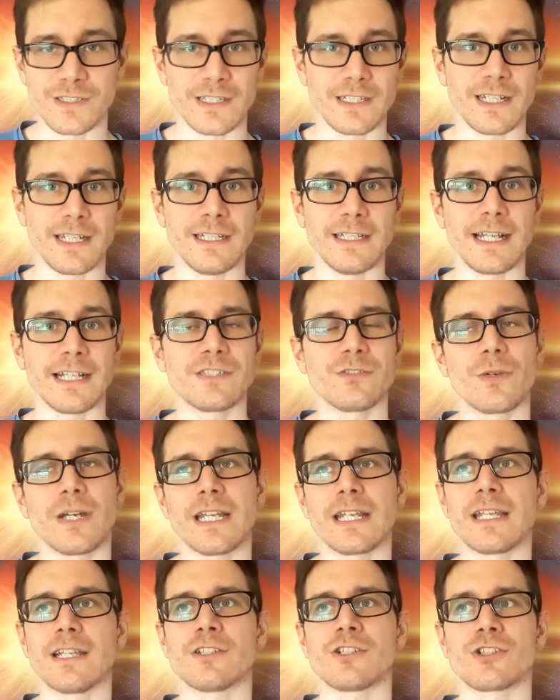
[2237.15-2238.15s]
And that's why
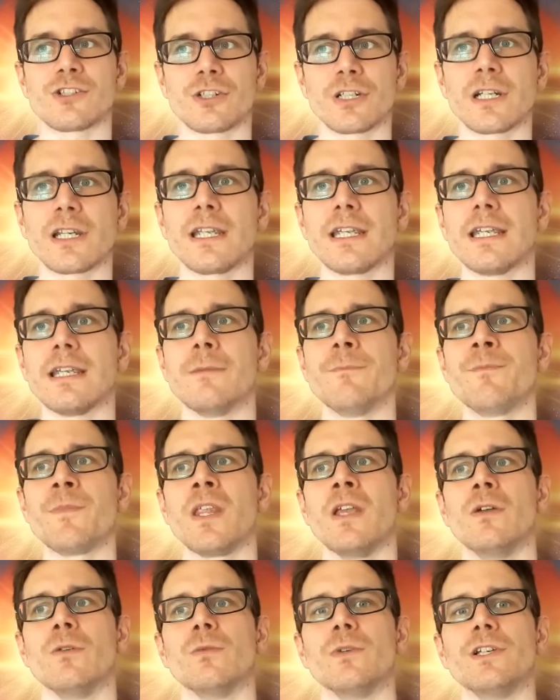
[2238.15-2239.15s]
it gets tricky
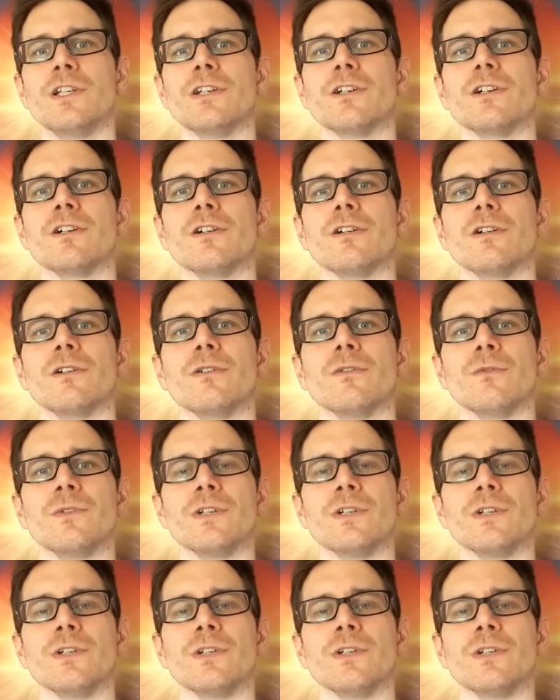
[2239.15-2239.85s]
when you're